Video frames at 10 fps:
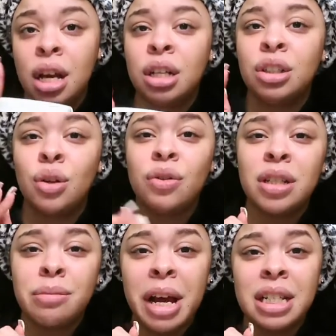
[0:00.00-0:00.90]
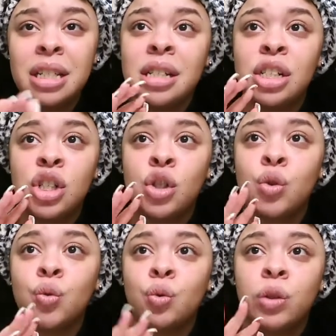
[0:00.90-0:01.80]
So this mask is
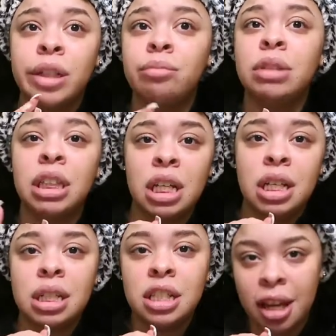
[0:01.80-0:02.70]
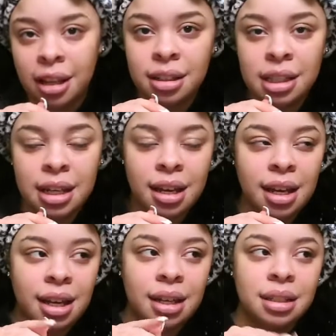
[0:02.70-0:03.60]
extremely intense,
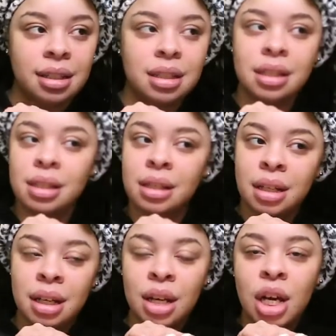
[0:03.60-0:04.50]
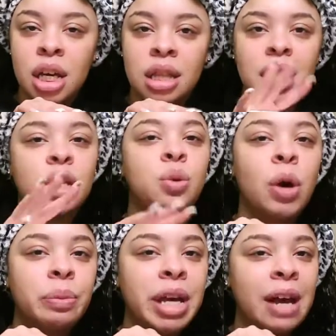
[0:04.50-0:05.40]
and that's
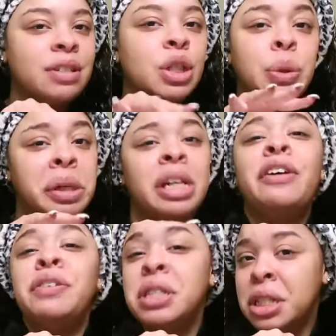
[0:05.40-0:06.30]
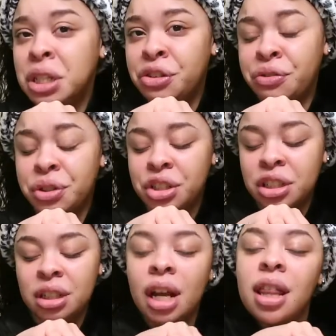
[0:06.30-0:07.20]
why we have to create a sensitive
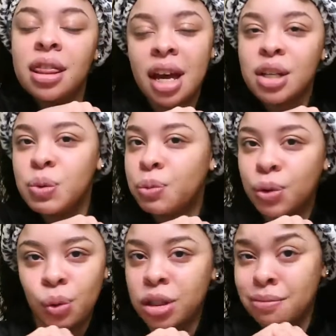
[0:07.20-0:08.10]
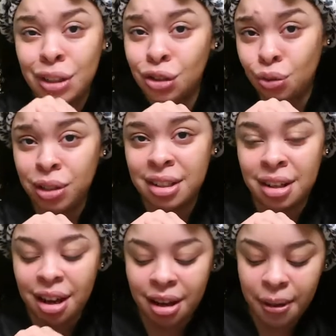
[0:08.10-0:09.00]
version, and that is what we're going to be doing
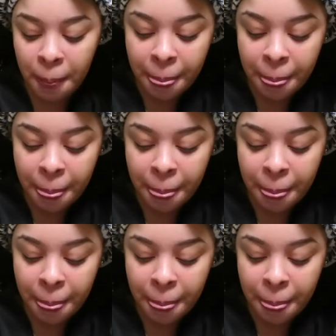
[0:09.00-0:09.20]
today.